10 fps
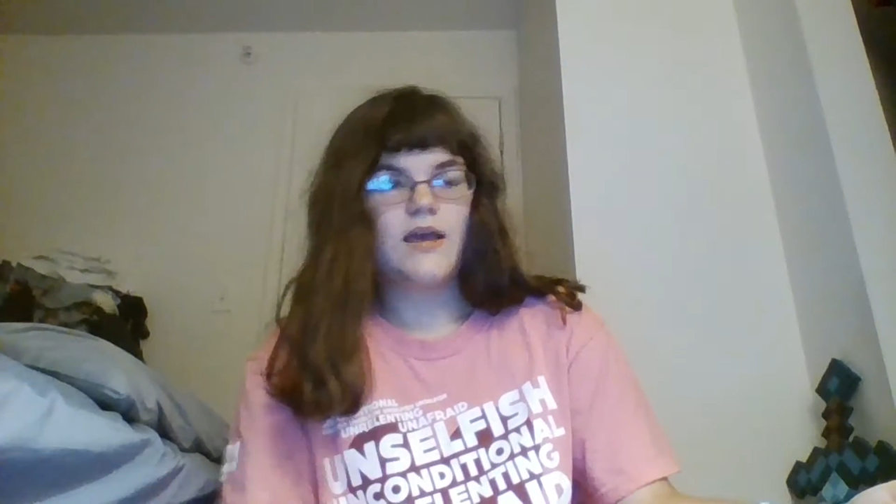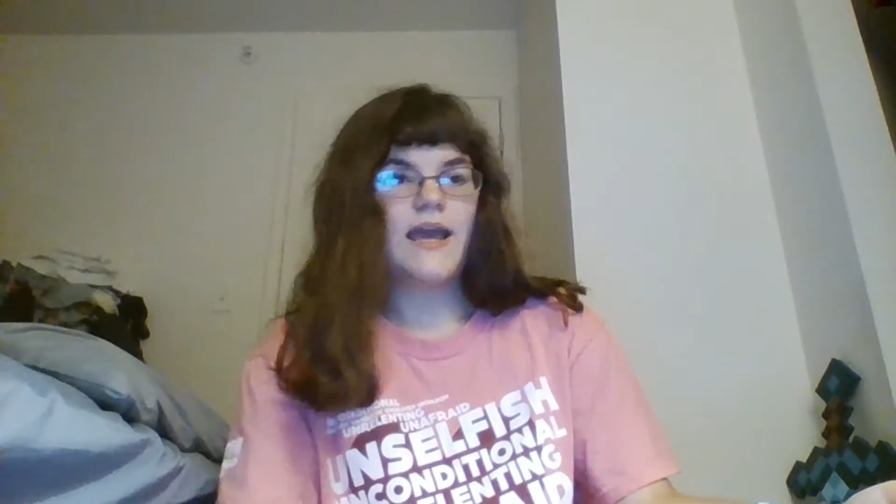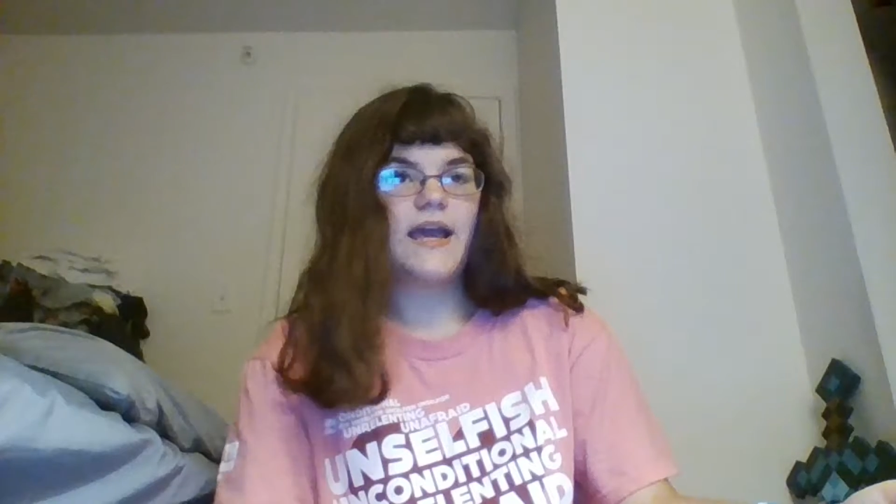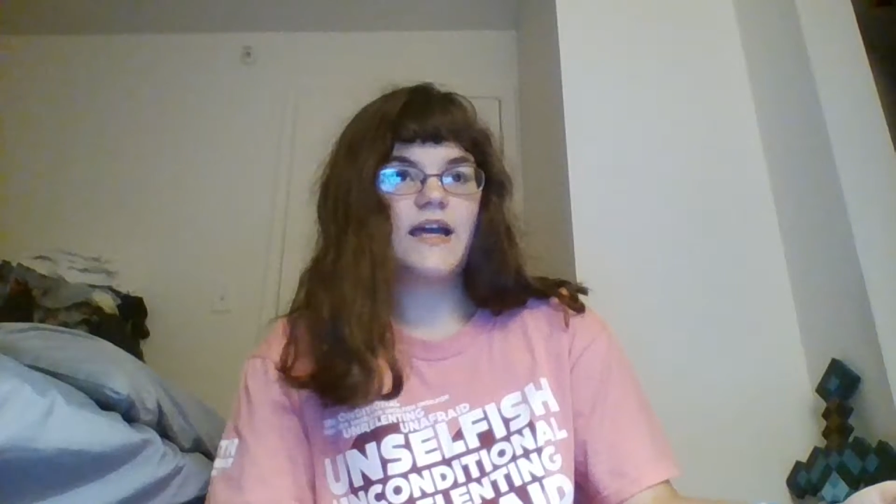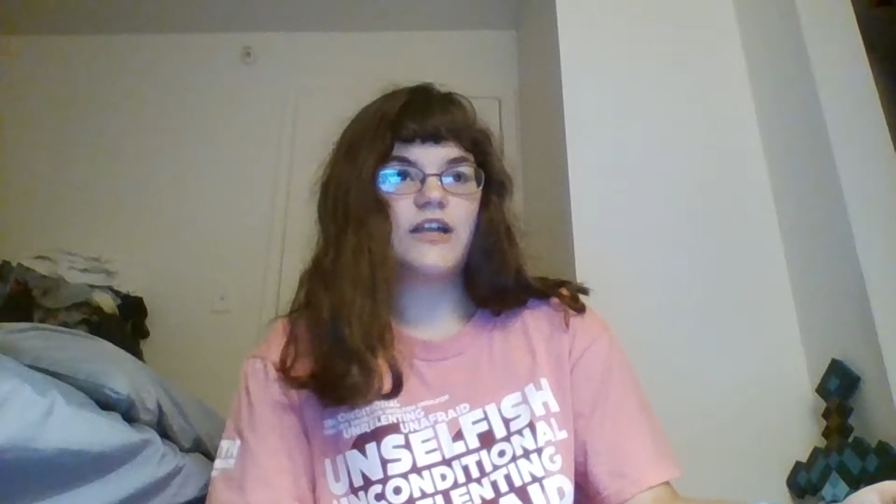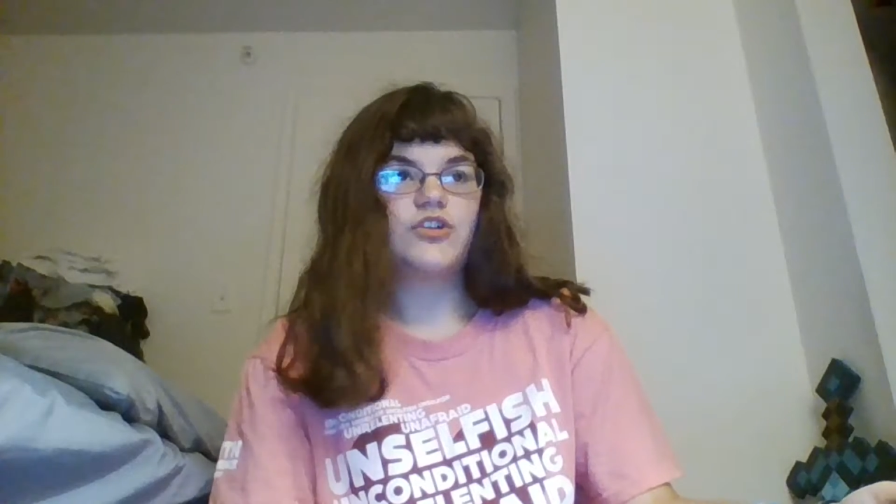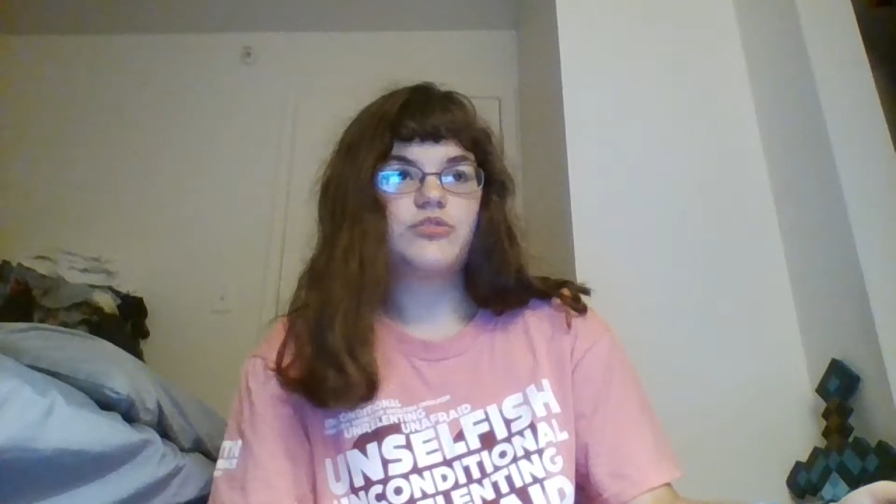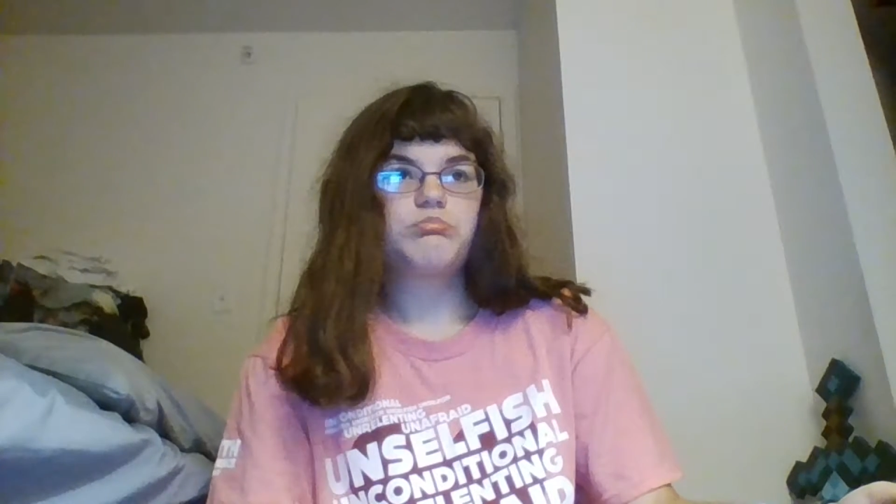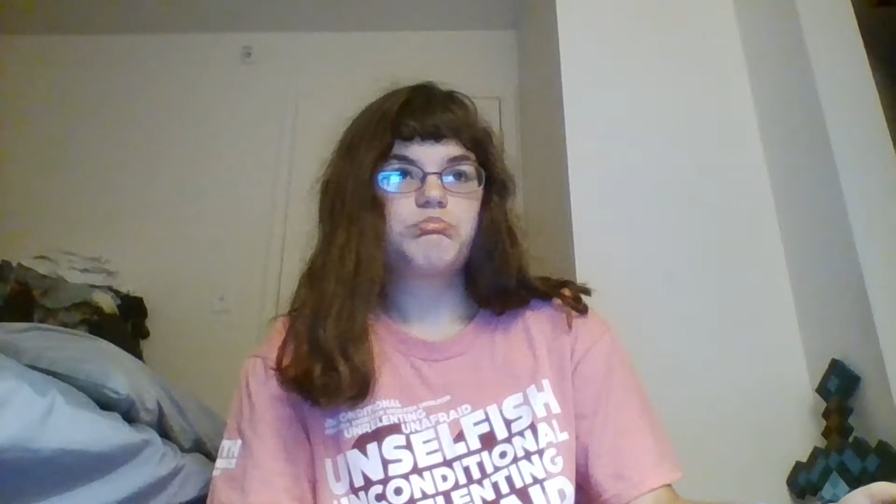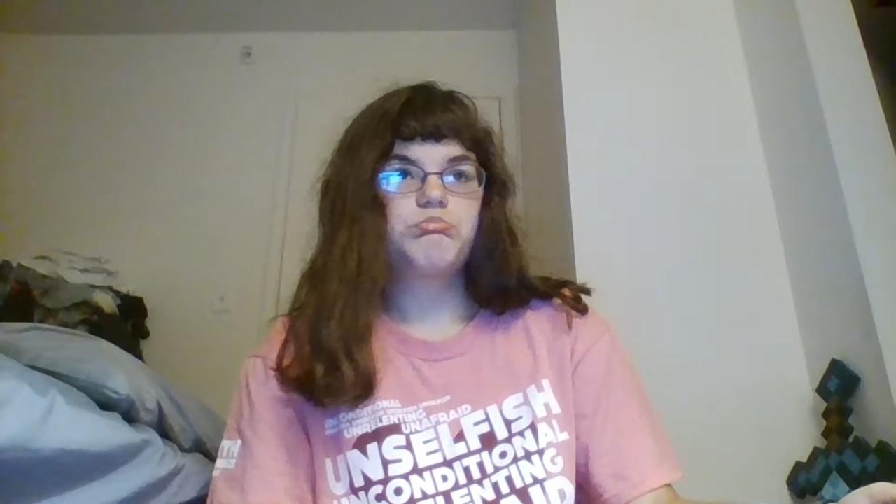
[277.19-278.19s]
And,
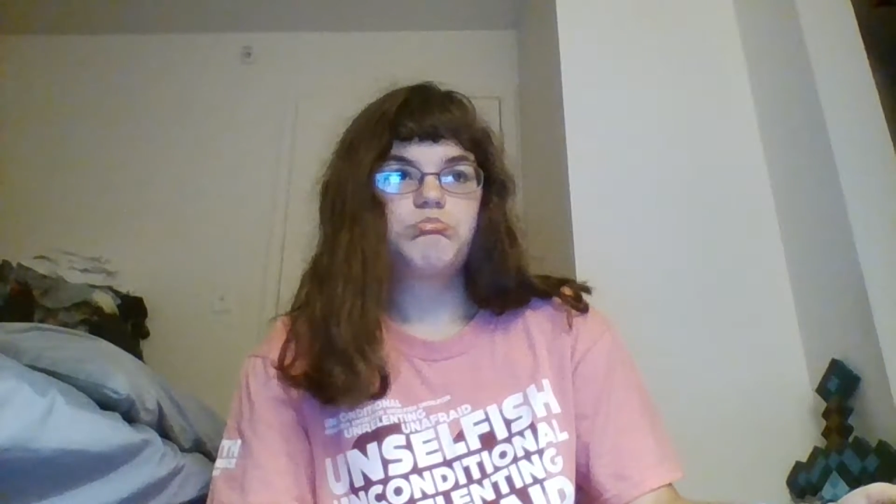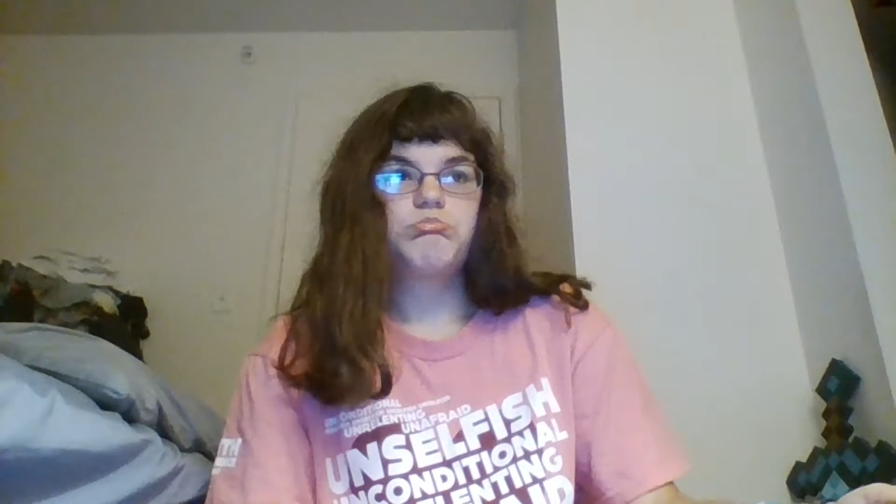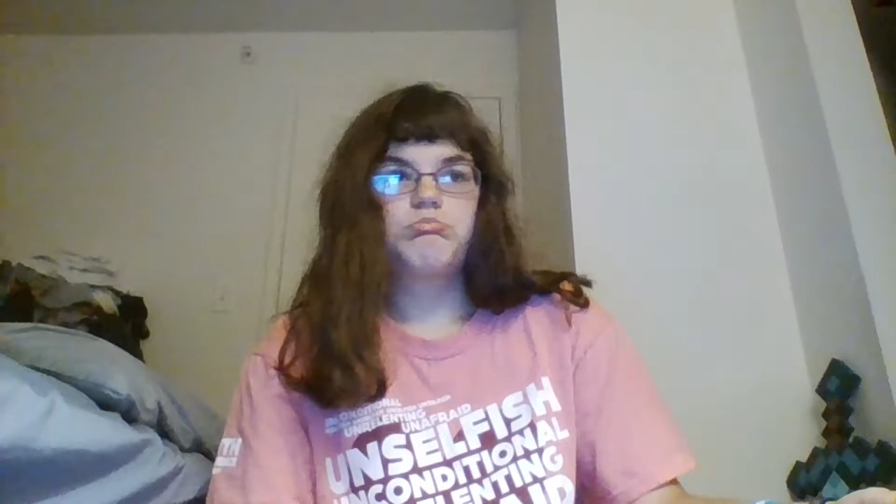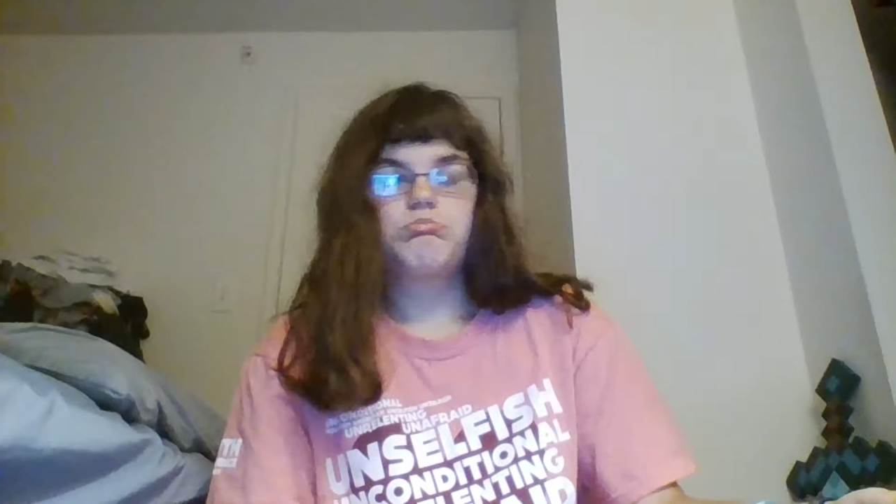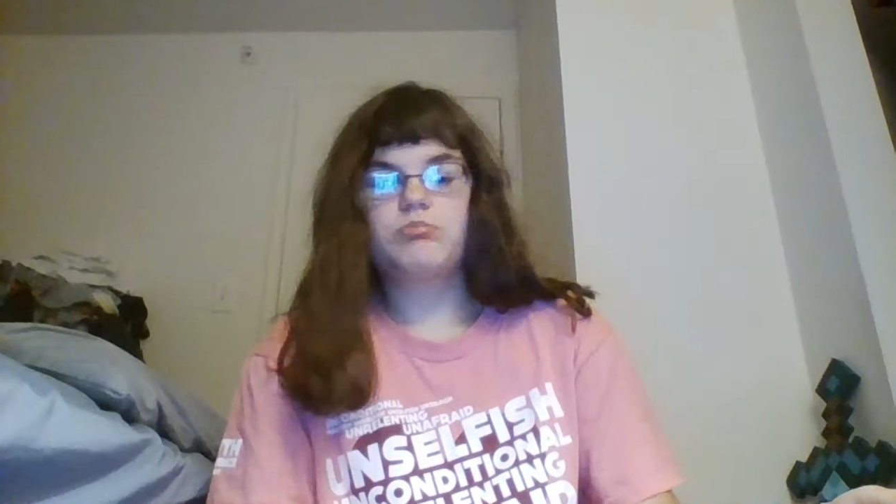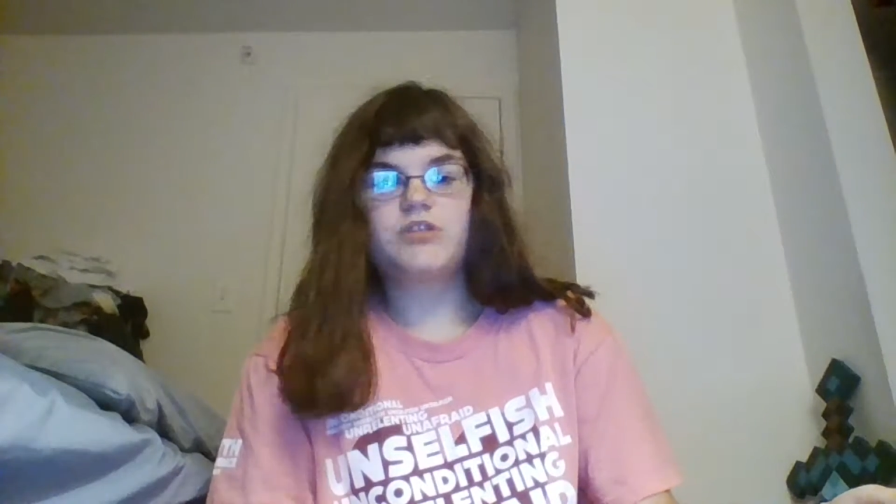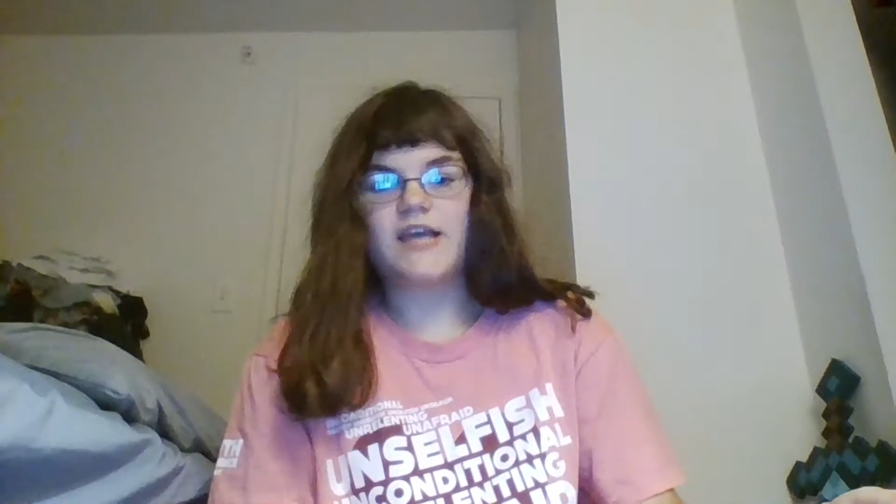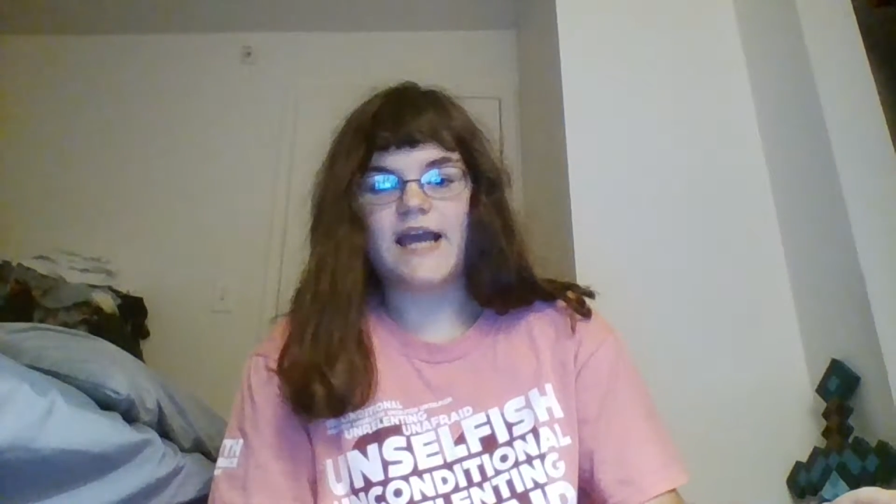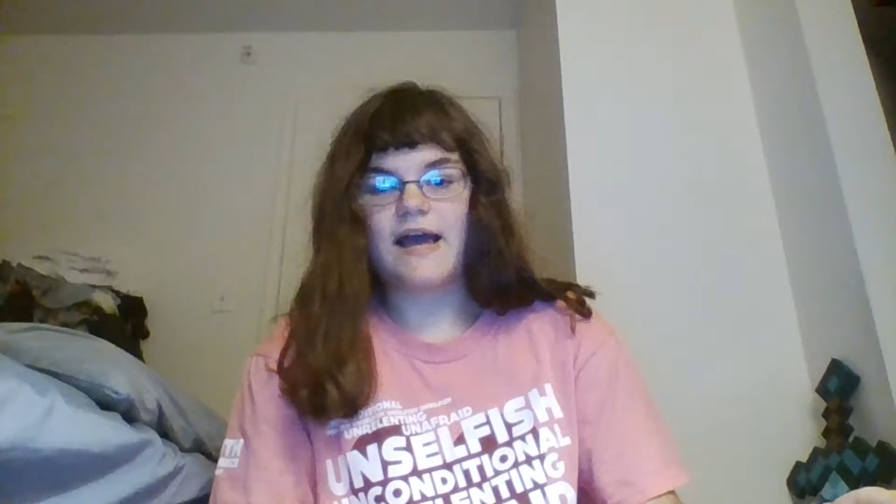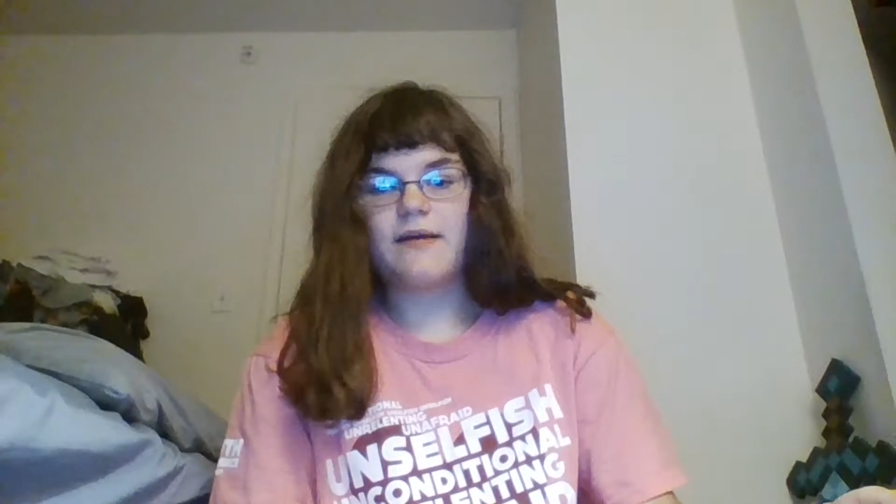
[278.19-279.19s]

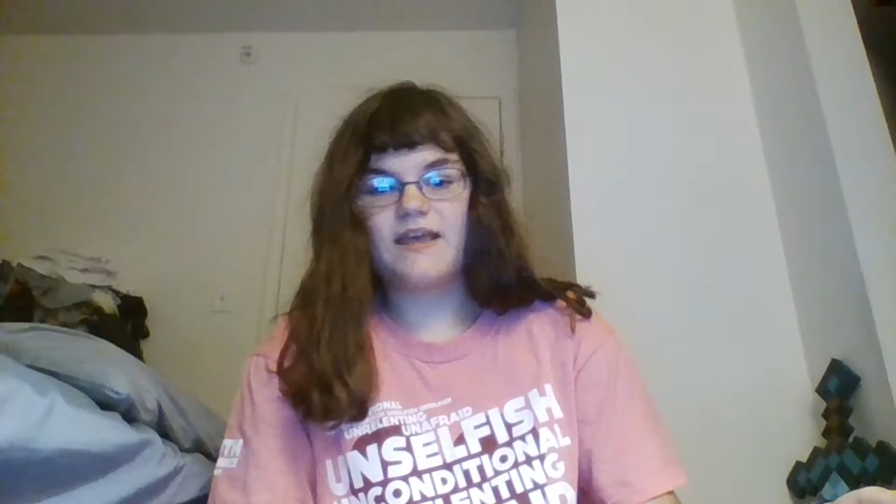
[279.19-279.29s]
yeah,